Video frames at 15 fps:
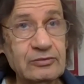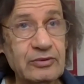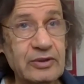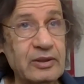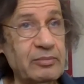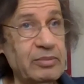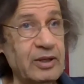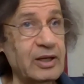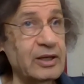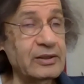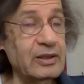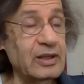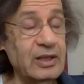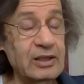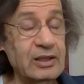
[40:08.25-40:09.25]

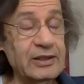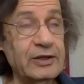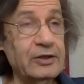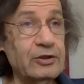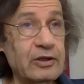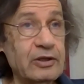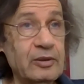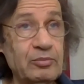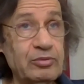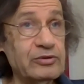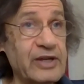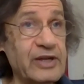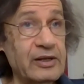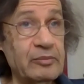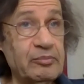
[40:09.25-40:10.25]
whereupon Leonora pulls out a